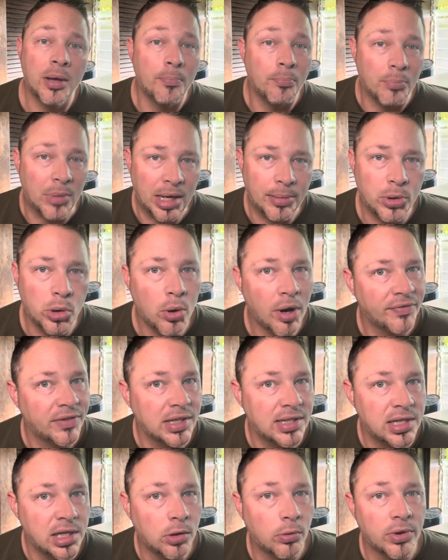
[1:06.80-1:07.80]
Maybe you have to
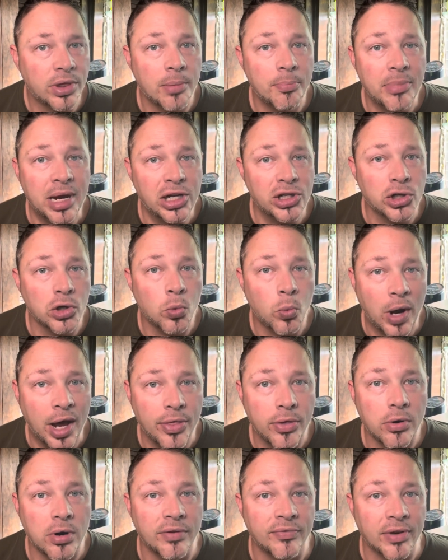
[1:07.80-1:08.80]
deal with a major
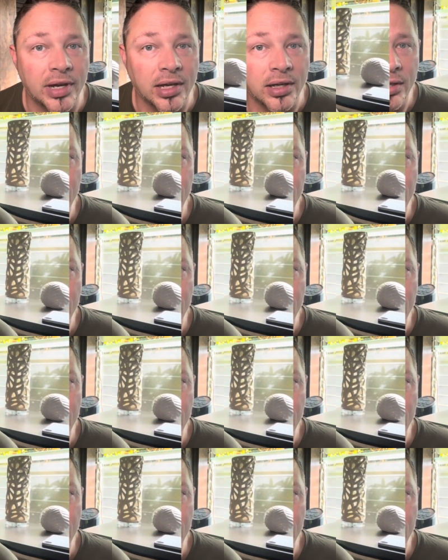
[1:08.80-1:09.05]
weather event